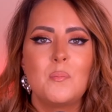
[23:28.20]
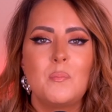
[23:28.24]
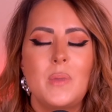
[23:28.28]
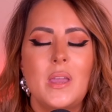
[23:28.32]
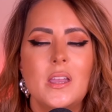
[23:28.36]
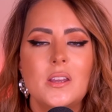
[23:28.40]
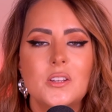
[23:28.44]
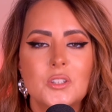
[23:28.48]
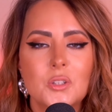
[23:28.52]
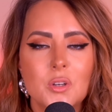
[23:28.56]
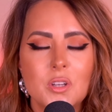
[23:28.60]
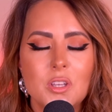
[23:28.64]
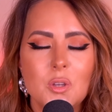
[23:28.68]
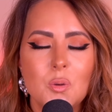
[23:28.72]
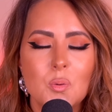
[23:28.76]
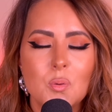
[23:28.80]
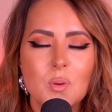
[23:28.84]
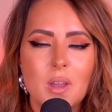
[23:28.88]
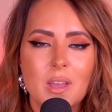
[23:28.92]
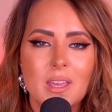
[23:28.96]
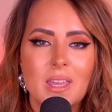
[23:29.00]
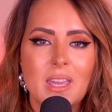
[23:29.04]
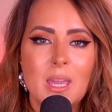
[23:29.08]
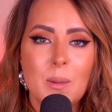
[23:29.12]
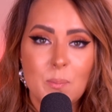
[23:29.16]
Make sure you
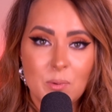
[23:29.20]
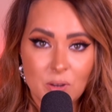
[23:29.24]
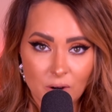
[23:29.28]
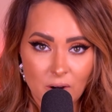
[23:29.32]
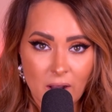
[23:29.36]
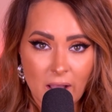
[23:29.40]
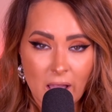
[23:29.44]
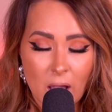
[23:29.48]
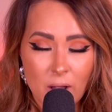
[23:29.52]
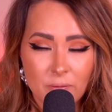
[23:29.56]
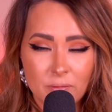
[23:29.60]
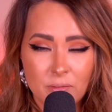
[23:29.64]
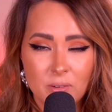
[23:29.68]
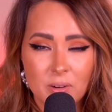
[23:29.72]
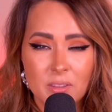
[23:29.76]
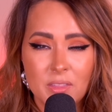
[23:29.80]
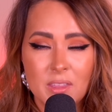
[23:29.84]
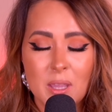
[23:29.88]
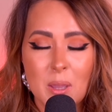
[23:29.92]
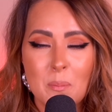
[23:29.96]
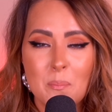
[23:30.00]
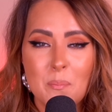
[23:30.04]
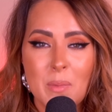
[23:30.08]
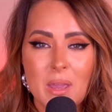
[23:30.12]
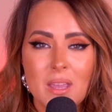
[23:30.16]
keep your eye out for
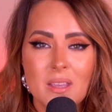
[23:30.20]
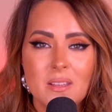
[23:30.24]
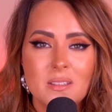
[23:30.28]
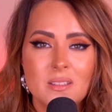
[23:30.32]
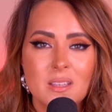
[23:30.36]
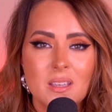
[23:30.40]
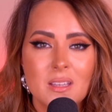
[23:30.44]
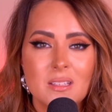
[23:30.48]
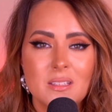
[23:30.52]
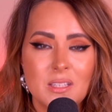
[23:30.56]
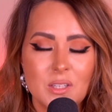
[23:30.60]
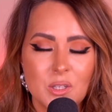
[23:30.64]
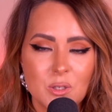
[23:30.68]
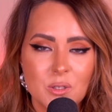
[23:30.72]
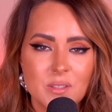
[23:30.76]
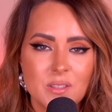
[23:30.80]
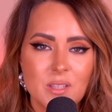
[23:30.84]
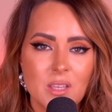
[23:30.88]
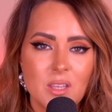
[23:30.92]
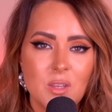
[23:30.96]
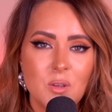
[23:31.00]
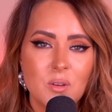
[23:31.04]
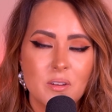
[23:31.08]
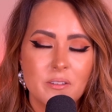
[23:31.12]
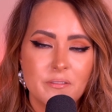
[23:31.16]
the amazing deals that
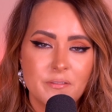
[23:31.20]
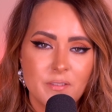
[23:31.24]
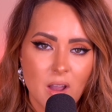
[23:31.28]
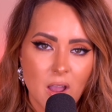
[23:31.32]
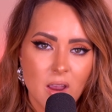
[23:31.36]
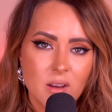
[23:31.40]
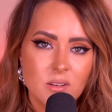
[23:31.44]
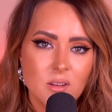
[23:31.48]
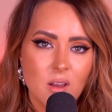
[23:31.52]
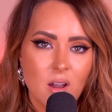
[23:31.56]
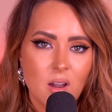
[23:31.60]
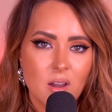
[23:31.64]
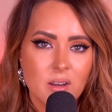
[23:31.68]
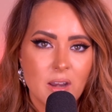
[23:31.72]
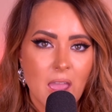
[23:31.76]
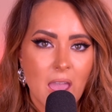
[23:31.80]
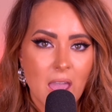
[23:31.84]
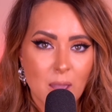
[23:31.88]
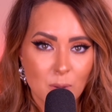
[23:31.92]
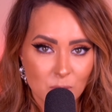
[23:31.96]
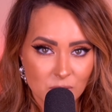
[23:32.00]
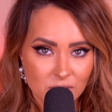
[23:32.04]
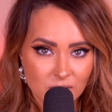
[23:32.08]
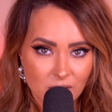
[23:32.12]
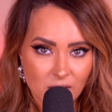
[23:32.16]
you can find on
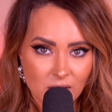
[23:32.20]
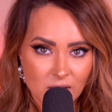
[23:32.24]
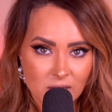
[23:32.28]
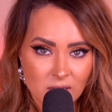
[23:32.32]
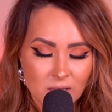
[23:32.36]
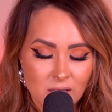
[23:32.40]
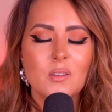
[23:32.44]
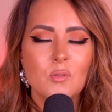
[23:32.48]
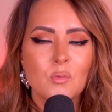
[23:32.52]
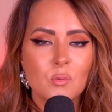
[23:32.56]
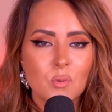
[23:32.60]
Amazon.